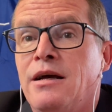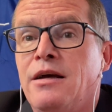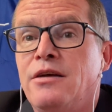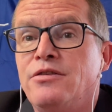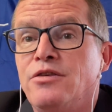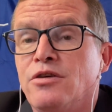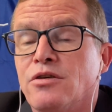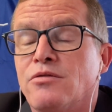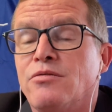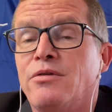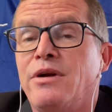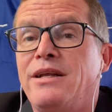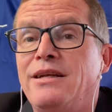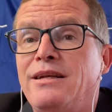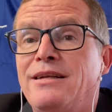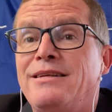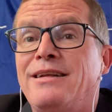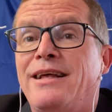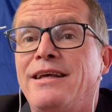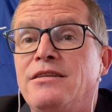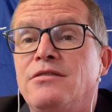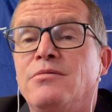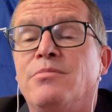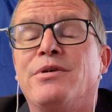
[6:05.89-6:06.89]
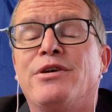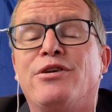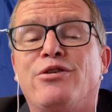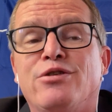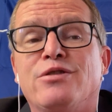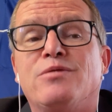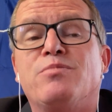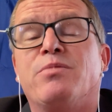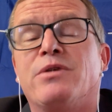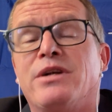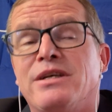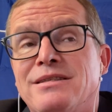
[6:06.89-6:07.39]
Ukraine in NATO,
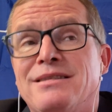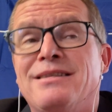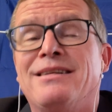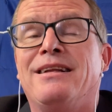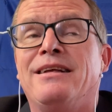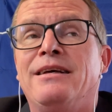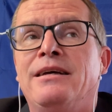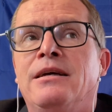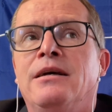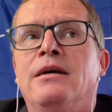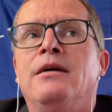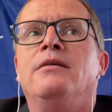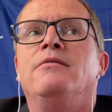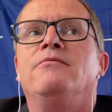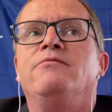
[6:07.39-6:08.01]
because presently,